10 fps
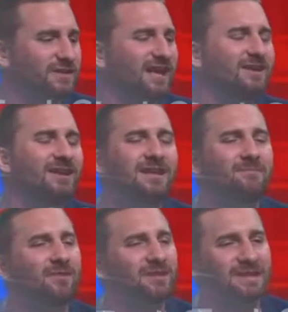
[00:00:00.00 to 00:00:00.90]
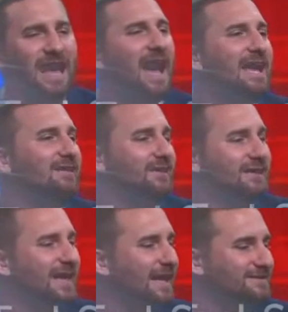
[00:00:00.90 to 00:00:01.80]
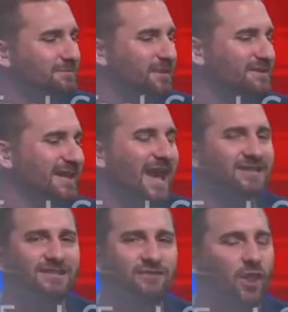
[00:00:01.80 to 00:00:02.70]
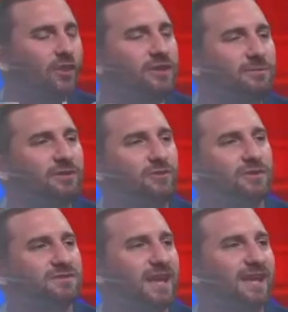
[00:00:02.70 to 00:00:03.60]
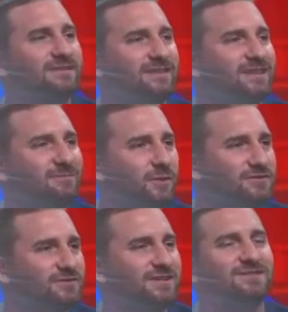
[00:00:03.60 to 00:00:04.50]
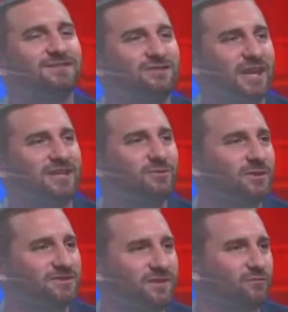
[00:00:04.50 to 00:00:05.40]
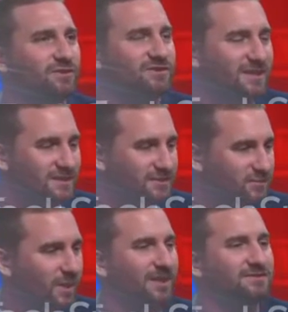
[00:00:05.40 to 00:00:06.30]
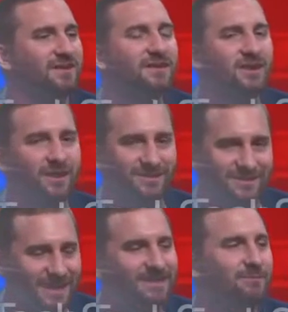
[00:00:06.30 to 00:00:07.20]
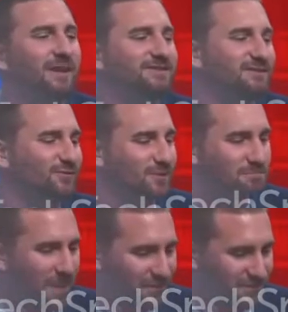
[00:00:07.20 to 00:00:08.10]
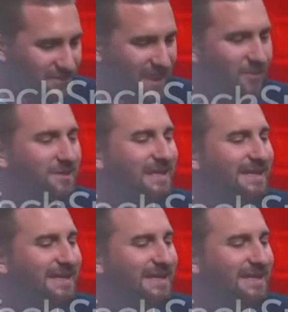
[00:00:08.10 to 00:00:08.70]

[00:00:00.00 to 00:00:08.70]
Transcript: And the lie that he hasn't been attacked, he's already been criticized in the most disingenuous and ridiculous ways on a daily basis for months now.